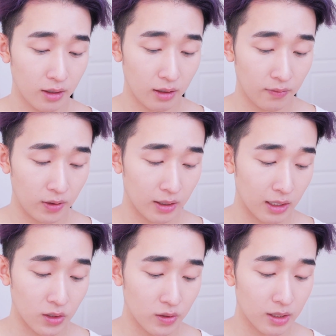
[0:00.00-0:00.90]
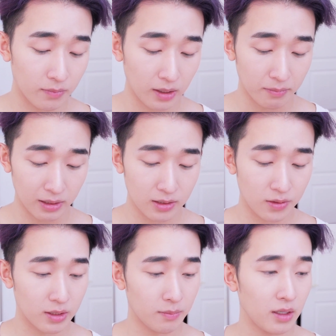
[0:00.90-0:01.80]
if you can do something, please do
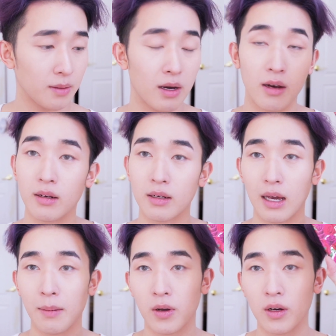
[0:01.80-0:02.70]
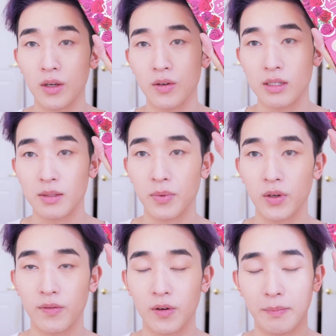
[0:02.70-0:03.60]
something about it. I'm gonna use this
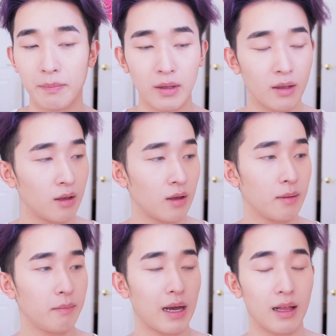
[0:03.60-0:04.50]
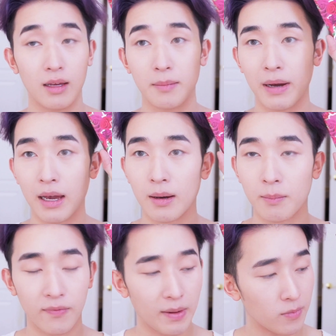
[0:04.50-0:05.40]
beautiful palette by
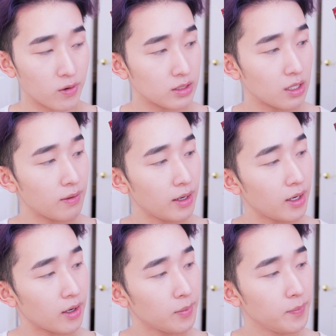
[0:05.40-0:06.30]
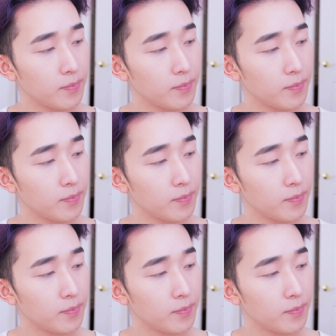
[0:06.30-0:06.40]
Rosa right here.